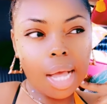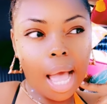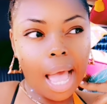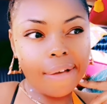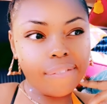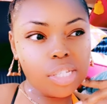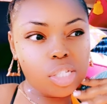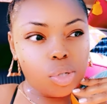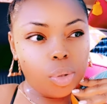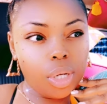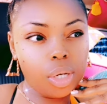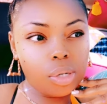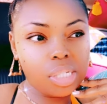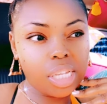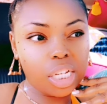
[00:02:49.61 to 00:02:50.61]
I have a
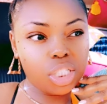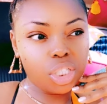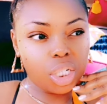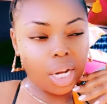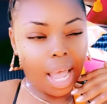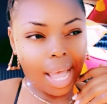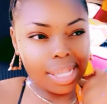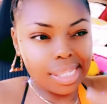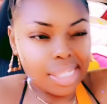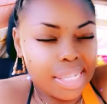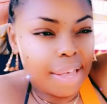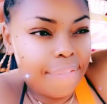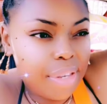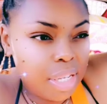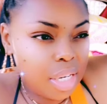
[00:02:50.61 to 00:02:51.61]
studio session at
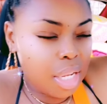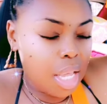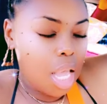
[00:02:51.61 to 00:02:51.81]
seven.